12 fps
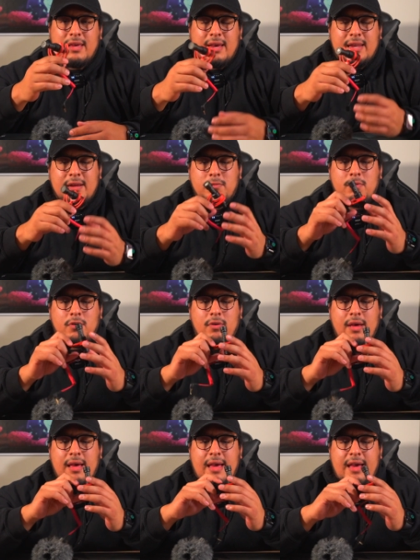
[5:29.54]
and it
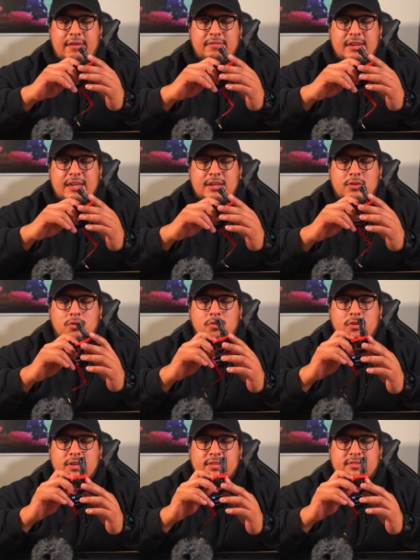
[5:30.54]
won't have any
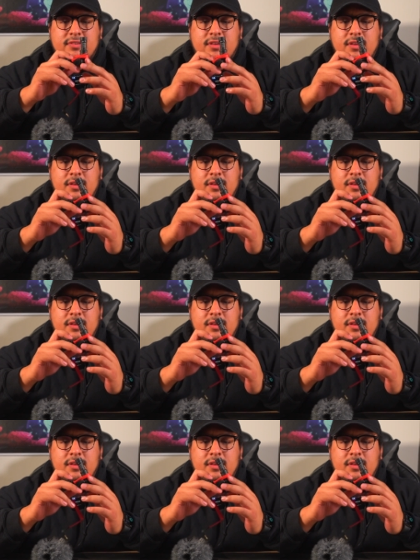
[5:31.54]
noise.